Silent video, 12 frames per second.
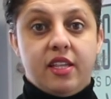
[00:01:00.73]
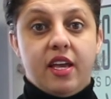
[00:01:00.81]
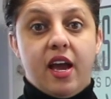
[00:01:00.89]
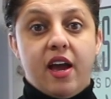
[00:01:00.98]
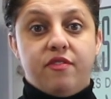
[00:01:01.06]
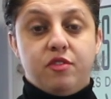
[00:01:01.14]
they
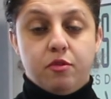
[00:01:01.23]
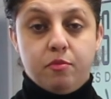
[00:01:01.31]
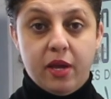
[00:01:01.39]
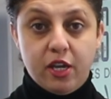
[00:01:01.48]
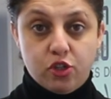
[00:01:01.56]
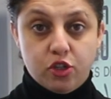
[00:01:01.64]
have to
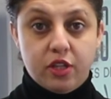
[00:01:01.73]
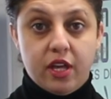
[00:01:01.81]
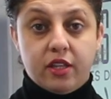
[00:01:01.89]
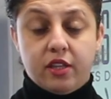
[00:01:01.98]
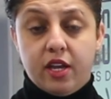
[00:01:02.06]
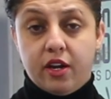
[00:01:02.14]
make sure
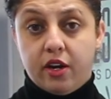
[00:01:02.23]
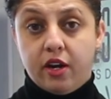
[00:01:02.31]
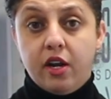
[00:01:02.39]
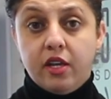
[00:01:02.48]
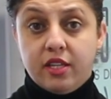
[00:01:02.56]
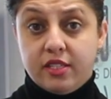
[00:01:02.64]
that
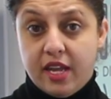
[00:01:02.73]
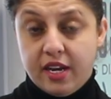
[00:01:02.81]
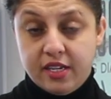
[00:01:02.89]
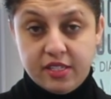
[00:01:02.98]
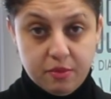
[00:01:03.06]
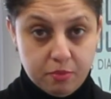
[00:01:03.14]
the tenant
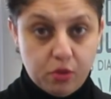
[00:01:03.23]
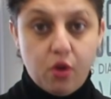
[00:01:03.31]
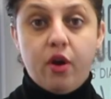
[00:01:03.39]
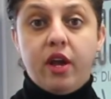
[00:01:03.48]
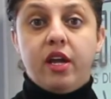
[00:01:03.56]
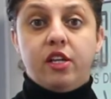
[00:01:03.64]
is
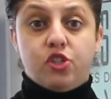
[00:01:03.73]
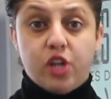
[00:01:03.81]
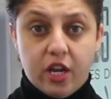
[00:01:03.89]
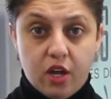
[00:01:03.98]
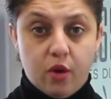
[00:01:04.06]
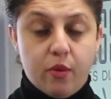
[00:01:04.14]
employed,
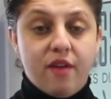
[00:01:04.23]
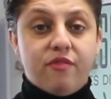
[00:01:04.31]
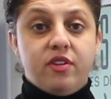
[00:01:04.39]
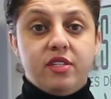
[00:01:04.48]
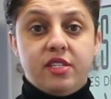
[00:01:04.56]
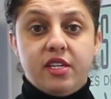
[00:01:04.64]
check all
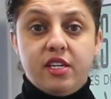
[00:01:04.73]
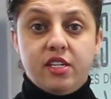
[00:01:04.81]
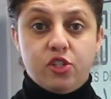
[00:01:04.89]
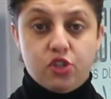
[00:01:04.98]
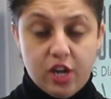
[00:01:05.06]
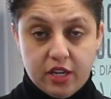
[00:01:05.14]

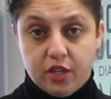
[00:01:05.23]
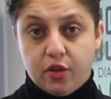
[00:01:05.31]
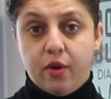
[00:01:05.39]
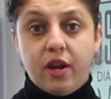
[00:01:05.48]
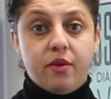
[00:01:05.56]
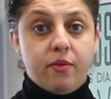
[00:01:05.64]
references, check the
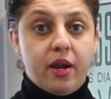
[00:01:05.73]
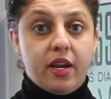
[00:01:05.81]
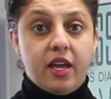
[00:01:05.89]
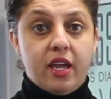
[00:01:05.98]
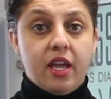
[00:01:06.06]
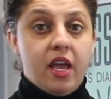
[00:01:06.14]
credit
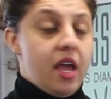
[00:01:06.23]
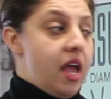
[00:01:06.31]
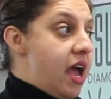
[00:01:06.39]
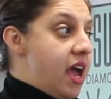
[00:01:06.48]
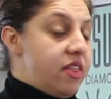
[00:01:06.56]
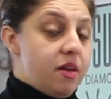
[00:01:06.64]
rating,
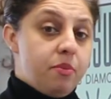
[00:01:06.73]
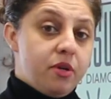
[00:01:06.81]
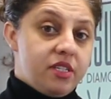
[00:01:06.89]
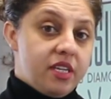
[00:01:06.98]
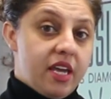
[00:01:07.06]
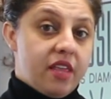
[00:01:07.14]
and then put
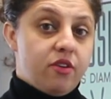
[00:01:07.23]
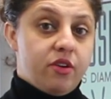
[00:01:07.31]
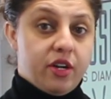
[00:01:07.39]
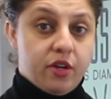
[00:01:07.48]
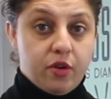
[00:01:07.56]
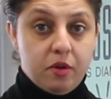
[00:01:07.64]
together
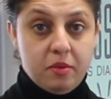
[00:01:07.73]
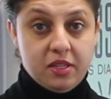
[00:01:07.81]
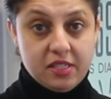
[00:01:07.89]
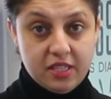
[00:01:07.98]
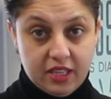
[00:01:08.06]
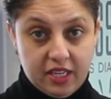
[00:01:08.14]
an agreement
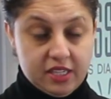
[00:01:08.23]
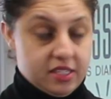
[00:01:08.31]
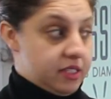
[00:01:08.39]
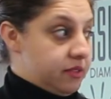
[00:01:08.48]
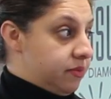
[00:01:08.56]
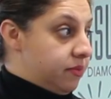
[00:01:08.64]
to
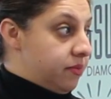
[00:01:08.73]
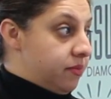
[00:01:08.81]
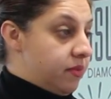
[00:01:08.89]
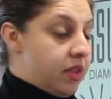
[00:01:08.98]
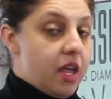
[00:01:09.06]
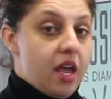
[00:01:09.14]
lease.
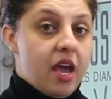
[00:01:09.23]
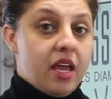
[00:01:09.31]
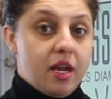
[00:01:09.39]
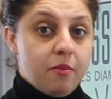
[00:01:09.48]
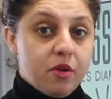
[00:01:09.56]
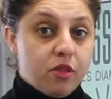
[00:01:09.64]
And
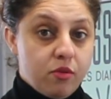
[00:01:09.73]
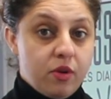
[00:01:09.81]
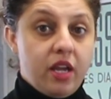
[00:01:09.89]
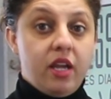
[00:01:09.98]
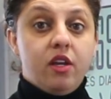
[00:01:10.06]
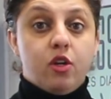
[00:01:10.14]
number
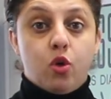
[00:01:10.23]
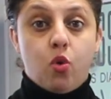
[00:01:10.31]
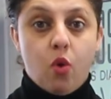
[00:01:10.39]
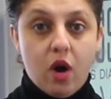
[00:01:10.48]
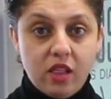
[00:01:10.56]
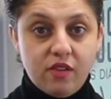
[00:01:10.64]
three,
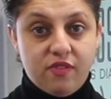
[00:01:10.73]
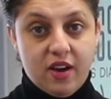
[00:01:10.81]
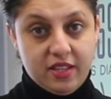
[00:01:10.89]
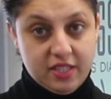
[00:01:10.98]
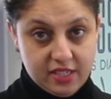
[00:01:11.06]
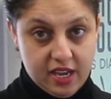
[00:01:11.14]
qualify
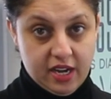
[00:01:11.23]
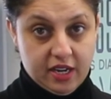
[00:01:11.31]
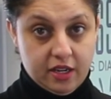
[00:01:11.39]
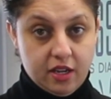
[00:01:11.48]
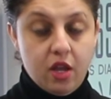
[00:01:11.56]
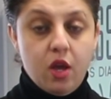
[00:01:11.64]
the
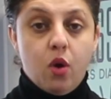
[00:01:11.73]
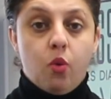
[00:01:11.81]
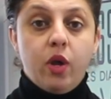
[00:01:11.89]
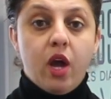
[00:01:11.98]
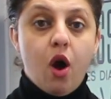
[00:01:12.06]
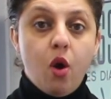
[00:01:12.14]
tenant.
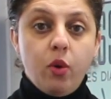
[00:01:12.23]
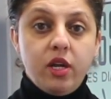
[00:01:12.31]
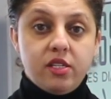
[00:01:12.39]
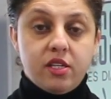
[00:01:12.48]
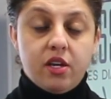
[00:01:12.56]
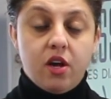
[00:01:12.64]
We
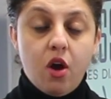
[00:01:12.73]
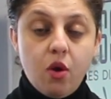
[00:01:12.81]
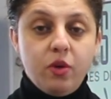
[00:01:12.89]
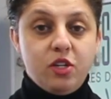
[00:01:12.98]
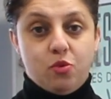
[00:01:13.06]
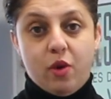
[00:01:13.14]

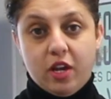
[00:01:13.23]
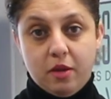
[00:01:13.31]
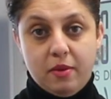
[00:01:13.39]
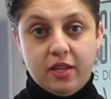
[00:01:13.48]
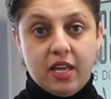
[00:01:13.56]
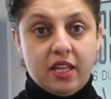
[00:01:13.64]
always
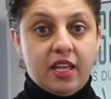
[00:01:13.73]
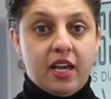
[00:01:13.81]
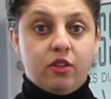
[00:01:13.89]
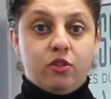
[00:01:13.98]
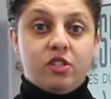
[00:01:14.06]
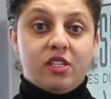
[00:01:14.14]
recommend that
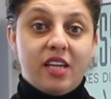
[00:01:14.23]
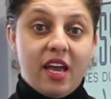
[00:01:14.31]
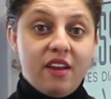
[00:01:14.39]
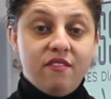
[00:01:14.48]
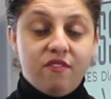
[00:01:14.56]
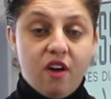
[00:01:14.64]
landlords get
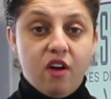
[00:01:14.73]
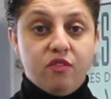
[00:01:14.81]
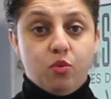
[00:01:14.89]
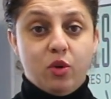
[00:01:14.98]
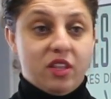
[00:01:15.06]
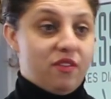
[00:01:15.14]

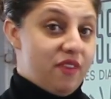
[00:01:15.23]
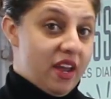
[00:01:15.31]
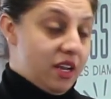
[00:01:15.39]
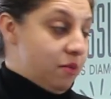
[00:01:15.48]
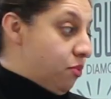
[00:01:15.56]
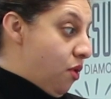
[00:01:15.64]
involved with the
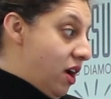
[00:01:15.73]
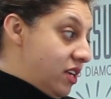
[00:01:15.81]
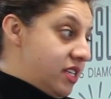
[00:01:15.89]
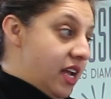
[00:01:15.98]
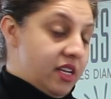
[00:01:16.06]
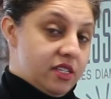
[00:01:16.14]
vetting
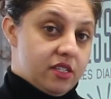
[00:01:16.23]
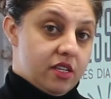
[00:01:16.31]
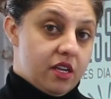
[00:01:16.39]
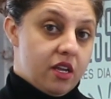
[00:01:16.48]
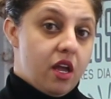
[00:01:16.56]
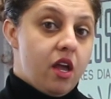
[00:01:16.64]
process.
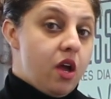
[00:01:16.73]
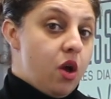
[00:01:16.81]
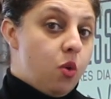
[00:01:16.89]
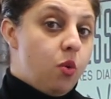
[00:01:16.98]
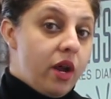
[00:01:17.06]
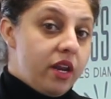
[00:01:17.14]

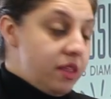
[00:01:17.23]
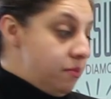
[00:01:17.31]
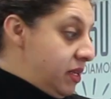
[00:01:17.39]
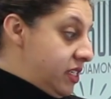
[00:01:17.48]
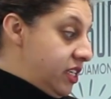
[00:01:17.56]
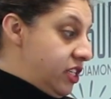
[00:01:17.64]
One of the
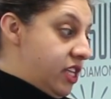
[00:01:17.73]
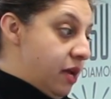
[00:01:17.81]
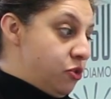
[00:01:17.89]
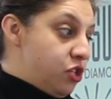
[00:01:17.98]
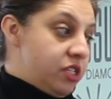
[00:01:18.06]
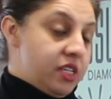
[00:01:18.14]

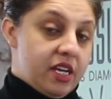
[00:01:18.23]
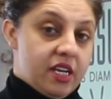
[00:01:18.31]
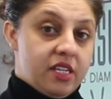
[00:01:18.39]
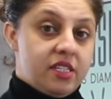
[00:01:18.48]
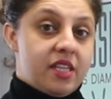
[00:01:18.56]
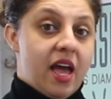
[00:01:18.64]
misconceptions
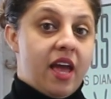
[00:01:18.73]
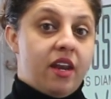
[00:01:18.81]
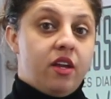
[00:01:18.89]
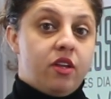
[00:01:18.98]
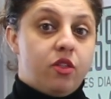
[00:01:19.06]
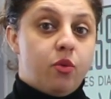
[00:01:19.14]
is
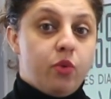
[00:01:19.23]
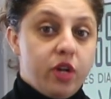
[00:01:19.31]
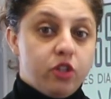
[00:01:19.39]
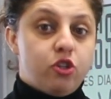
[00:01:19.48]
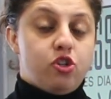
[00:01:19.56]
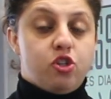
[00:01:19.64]
that the
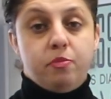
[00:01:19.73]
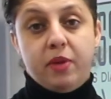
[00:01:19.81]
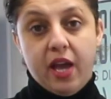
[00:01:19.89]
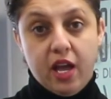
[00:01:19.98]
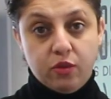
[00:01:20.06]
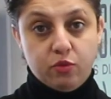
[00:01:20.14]
realtor should be
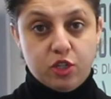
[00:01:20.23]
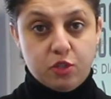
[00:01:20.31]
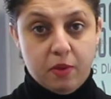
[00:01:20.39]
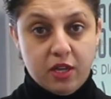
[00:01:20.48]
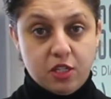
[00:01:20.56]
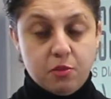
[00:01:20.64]
held
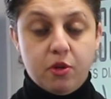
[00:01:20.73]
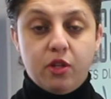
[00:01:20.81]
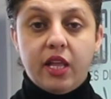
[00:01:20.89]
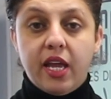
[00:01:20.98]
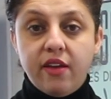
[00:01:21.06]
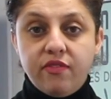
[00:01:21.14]

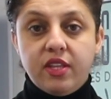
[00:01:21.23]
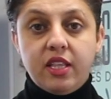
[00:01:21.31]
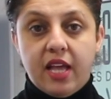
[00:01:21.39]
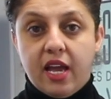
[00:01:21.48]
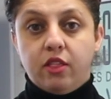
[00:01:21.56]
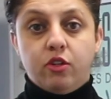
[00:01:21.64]
responsible if the
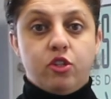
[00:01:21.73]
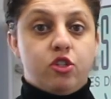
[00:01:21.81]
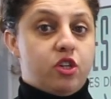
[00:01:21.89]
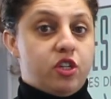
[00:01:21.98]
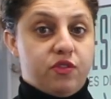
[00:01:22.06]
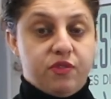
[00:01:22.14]
landlord
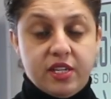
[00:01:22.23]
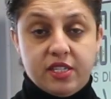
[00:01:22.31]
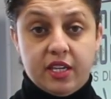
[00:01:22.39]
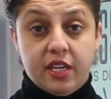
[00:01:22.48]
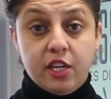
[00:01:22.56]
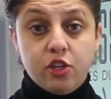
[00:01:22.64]
starts
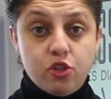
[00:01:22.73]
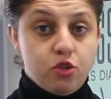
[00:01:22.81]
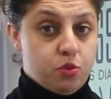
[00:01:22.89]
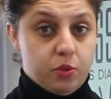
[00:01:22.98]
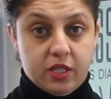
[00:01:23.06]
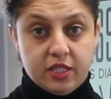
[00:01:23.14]
facing
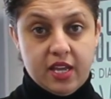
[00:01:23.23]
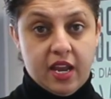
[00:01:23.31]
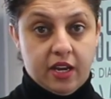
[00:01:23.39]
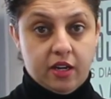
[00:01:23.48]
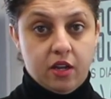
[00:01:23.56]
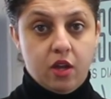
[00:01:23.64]
issues with the tenant,